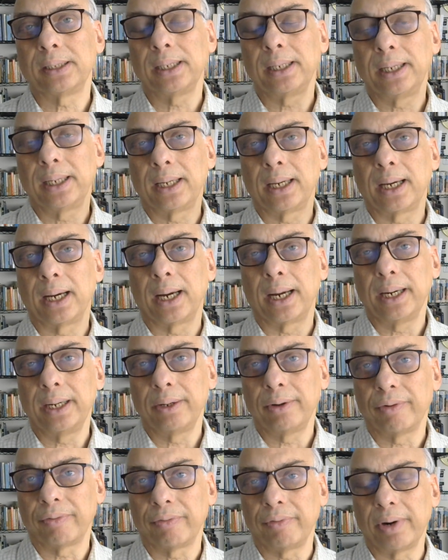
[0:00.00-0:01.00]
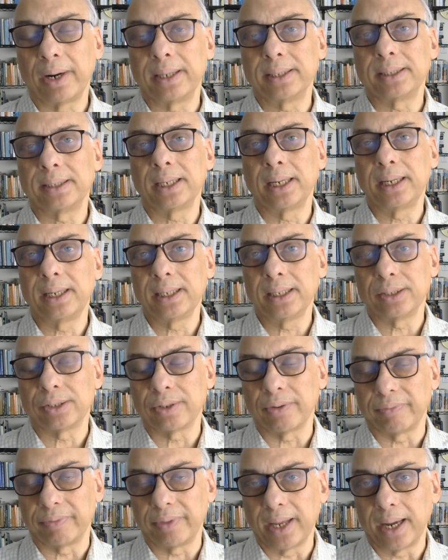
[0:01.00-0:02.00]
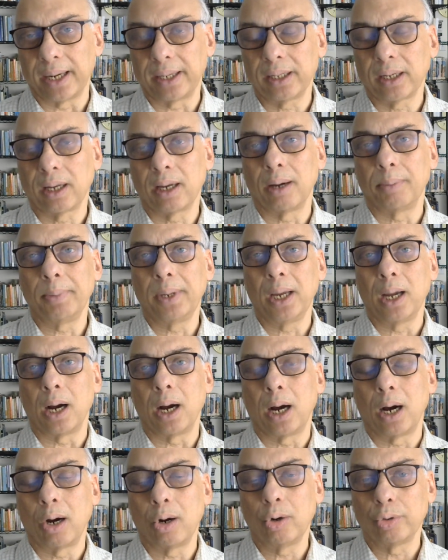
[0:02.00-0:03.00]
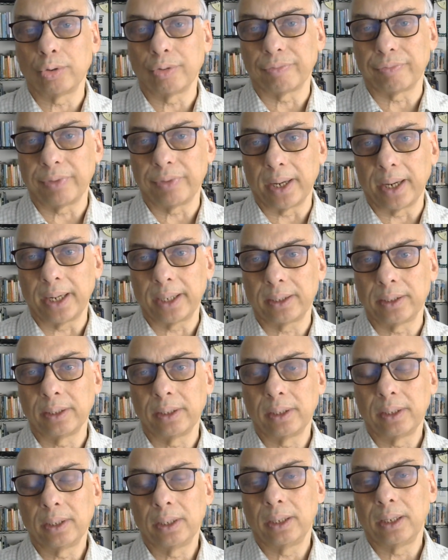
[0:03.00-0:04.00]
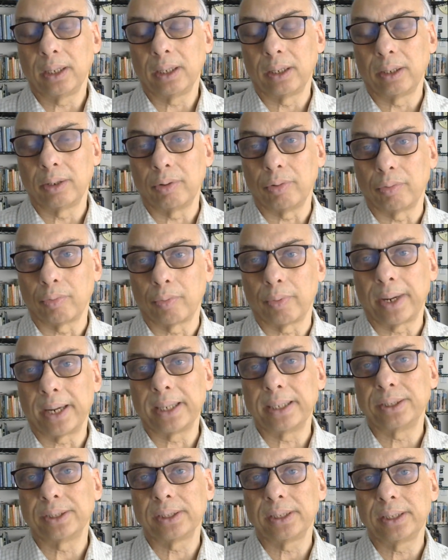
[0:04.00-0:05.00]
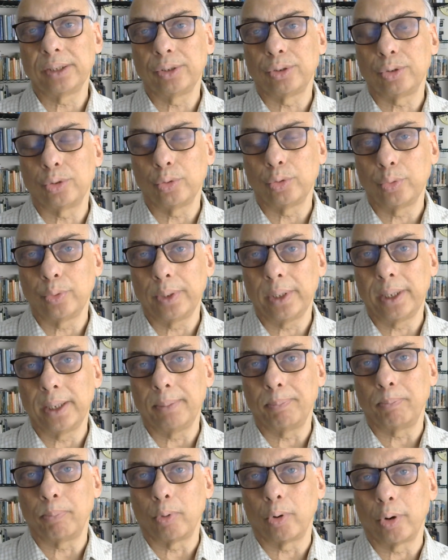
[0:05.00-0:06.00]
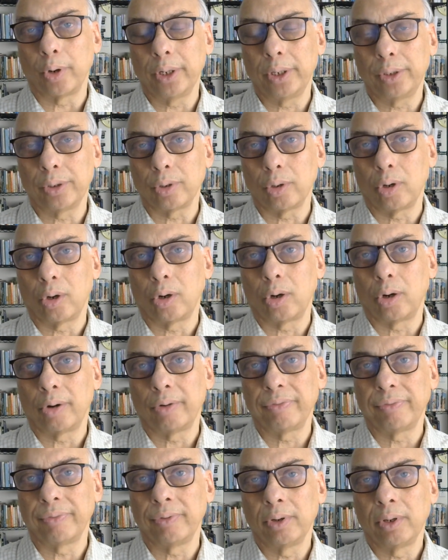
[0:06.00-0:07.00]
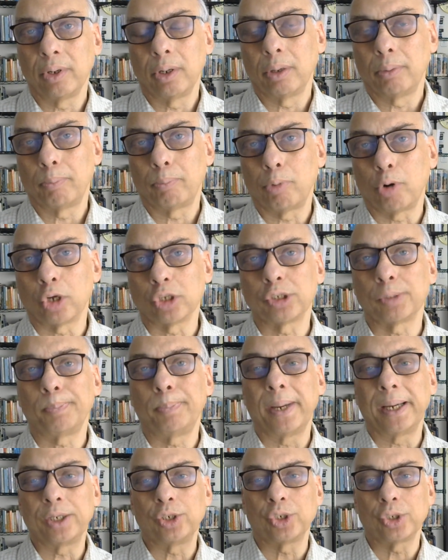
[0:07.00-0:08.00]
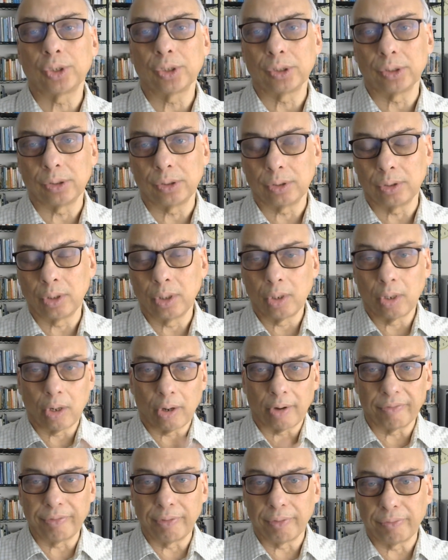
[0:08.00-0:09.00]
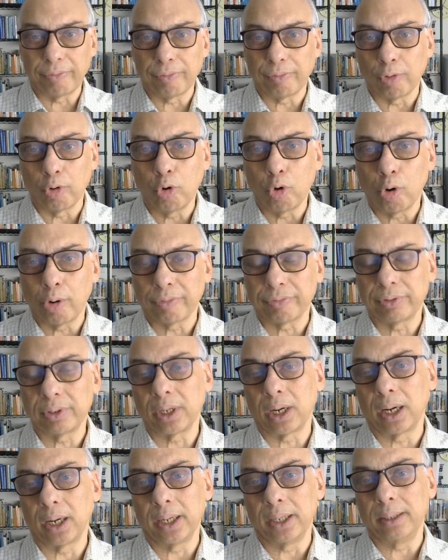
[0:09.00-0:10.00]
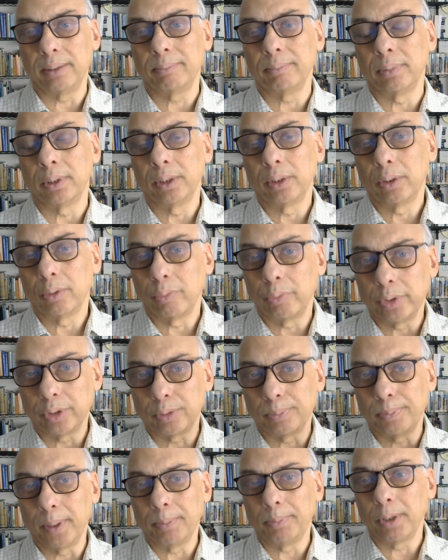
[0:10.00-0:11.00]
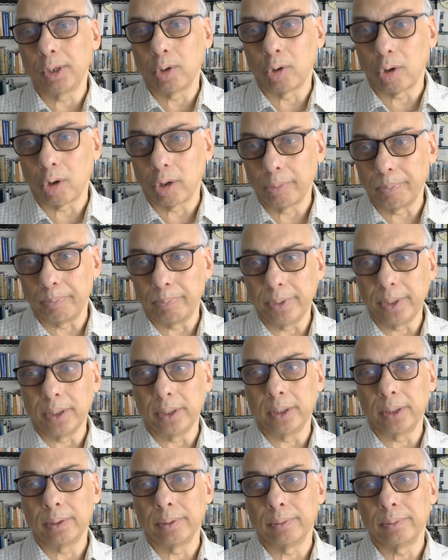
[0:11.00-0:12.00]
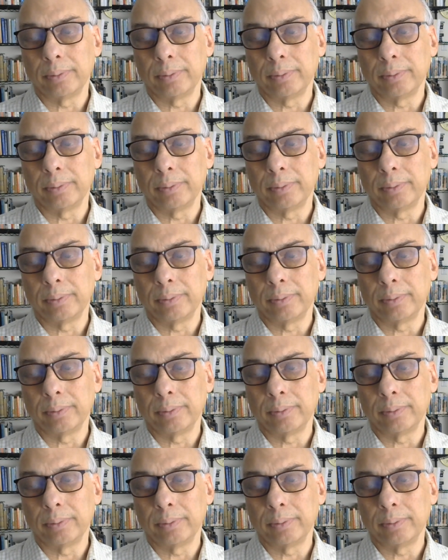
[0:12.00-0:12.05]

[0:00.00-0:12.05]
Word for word: a kind of transcendence of that, a coming out of that, uh, rising to a point of prospection of the flow of time, which may be called being.